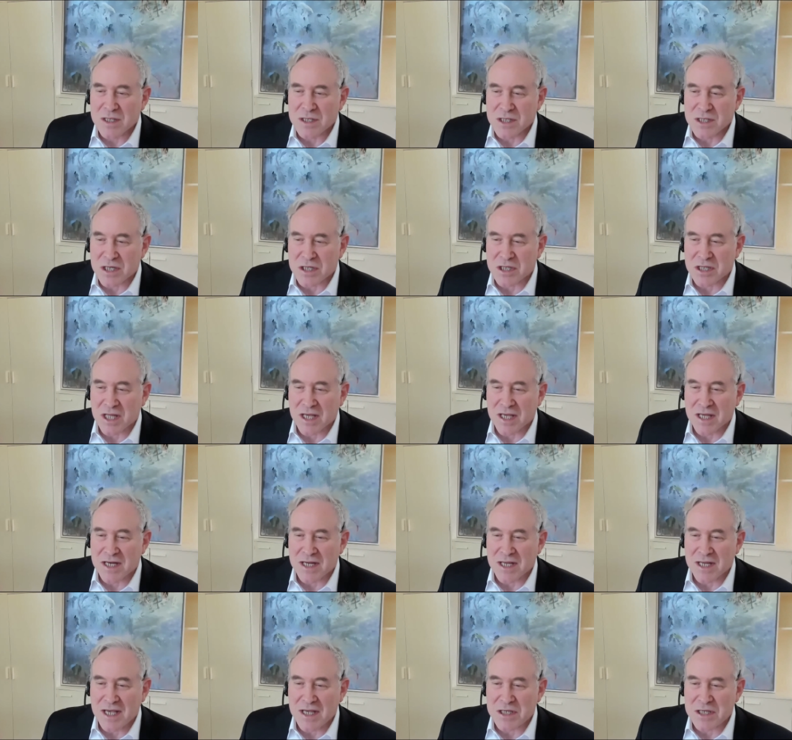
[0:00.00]
such that they can
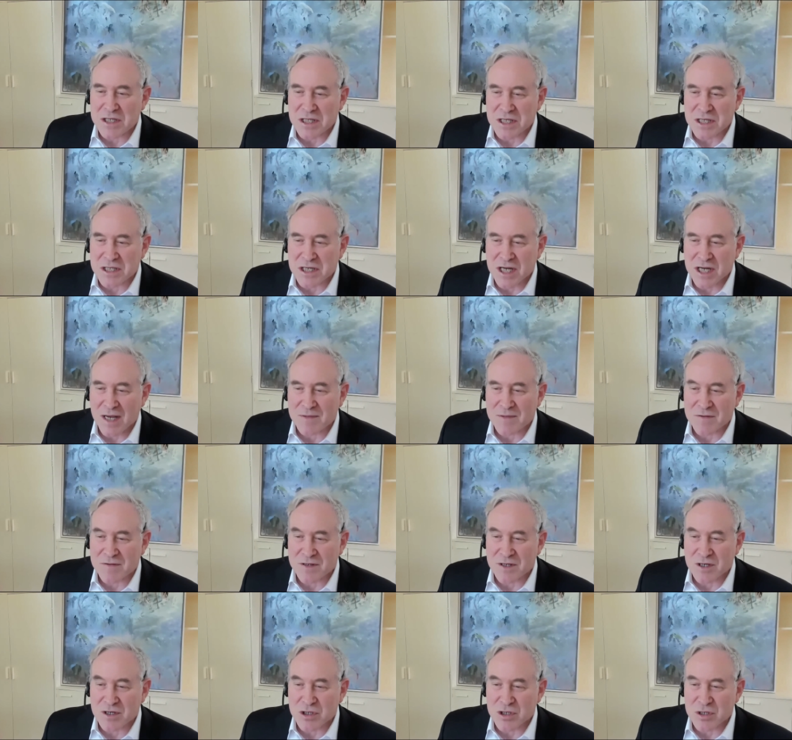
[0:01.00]
engage in these types
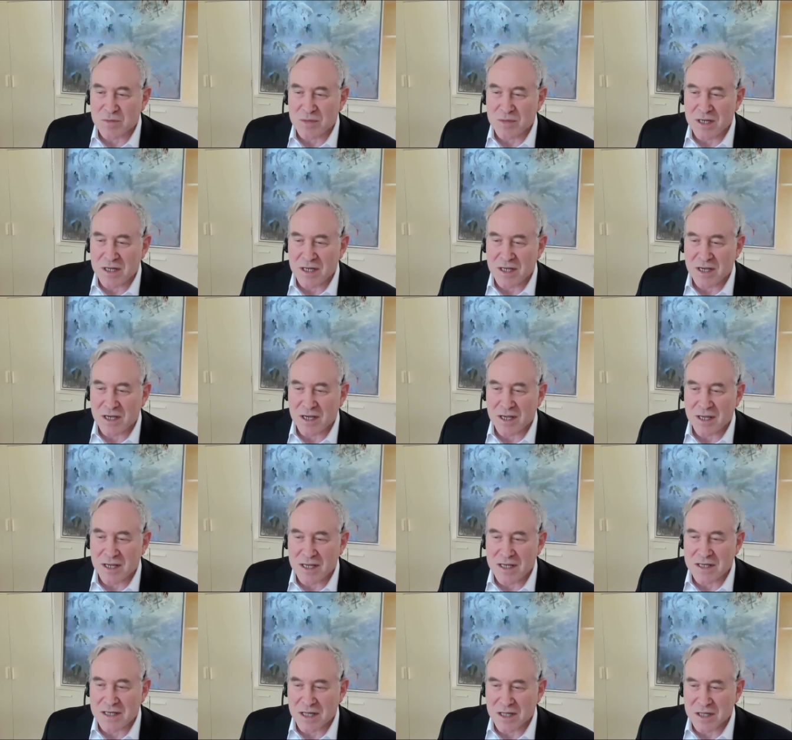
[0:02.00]
of social media
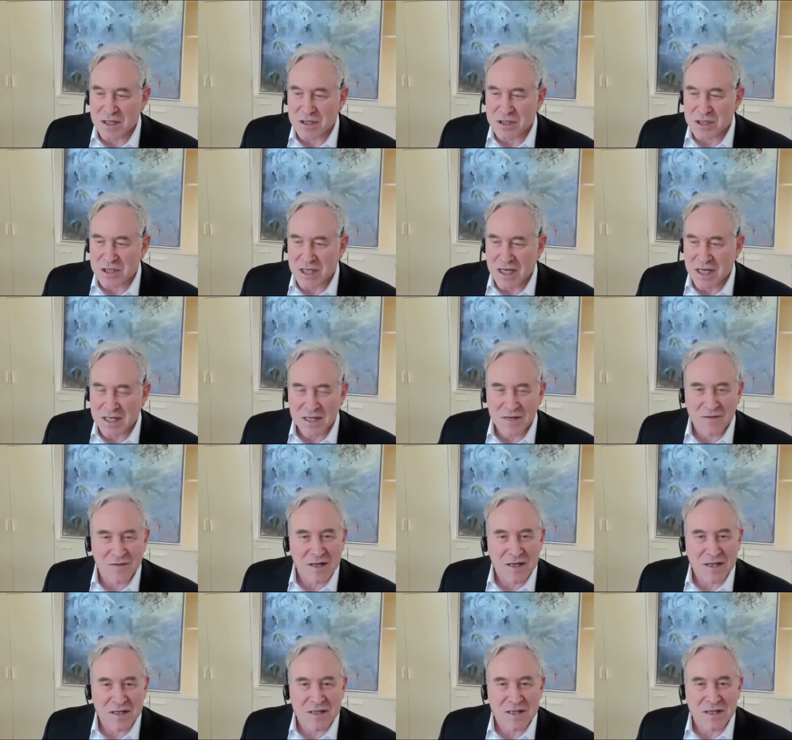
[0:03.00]
intelligence
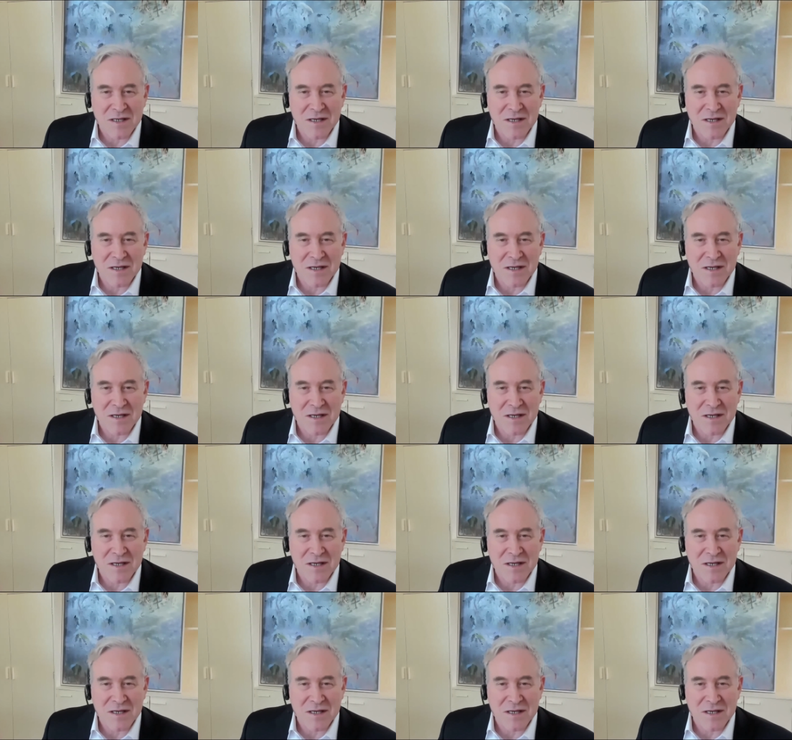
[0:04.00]
activities?